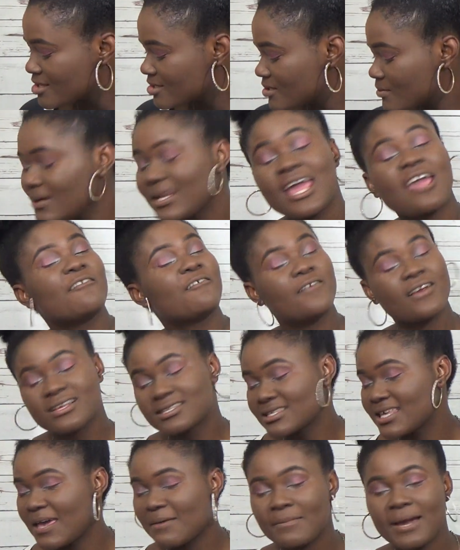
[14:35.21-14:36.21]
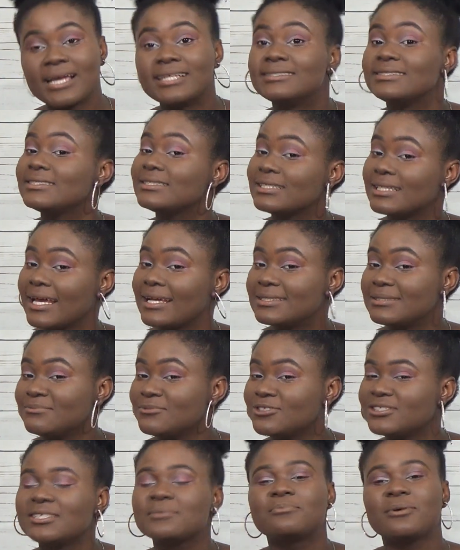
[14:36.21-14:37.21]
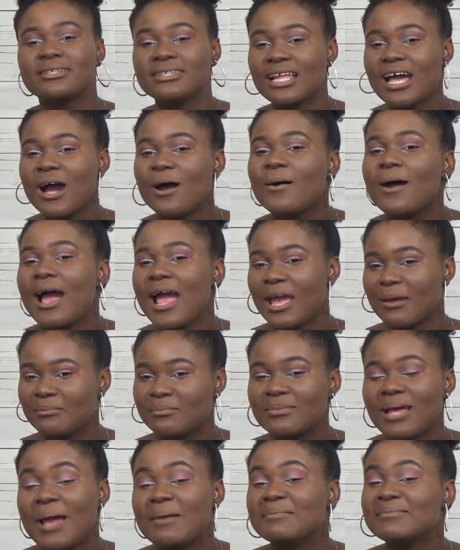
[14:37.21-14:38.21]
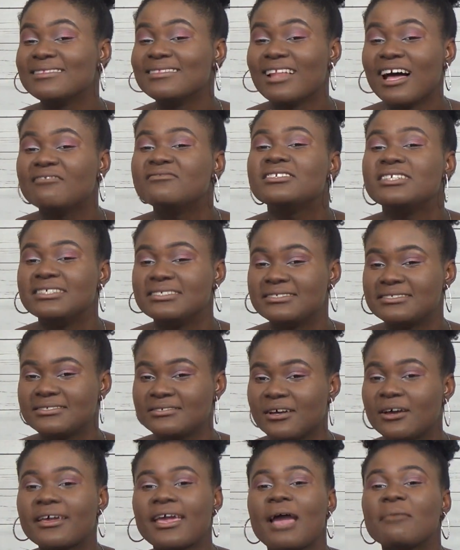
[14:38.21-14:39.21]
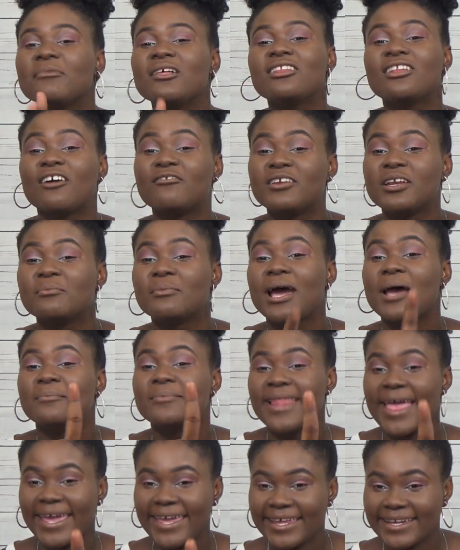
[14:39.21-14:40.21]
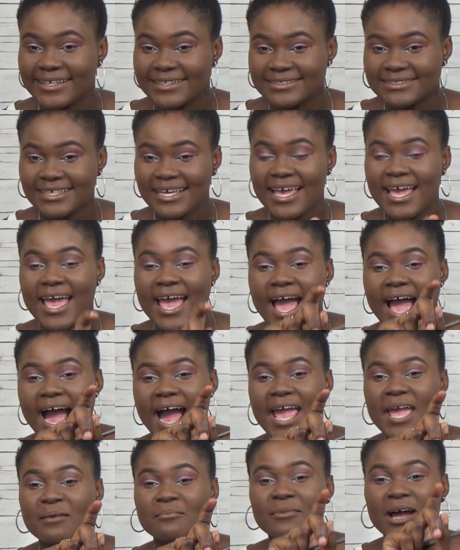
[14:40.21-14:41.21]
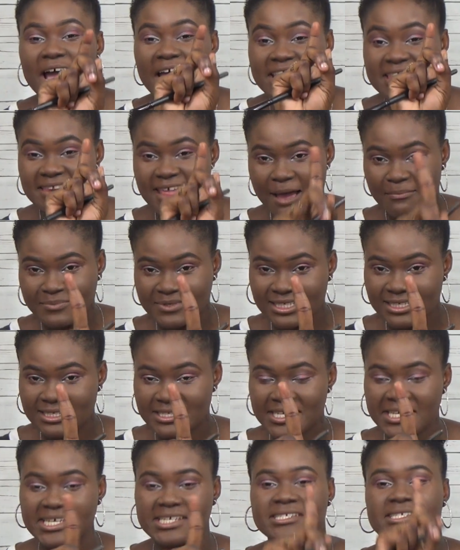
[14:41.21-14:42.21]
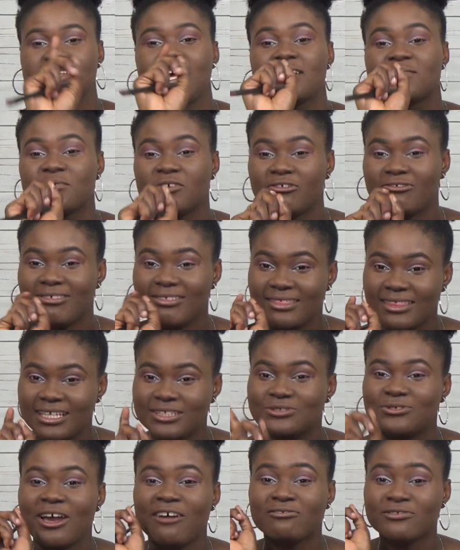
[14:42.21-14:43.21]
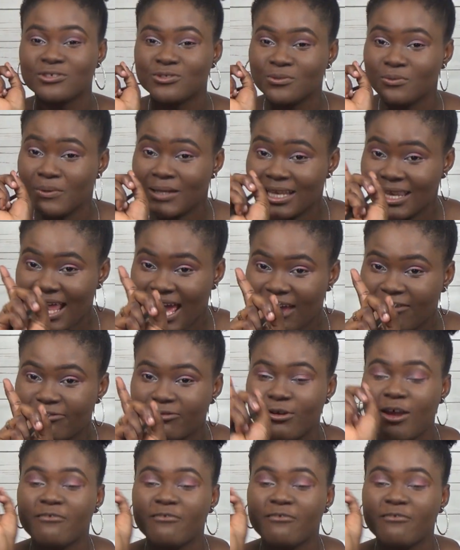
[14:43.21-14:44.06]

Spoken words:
So when I first came, I didn't like the music, but now I'm loving it. Okay, I'm not loving it, but I'm liking it. I am adapting to it. That's one of the things you have to do with life.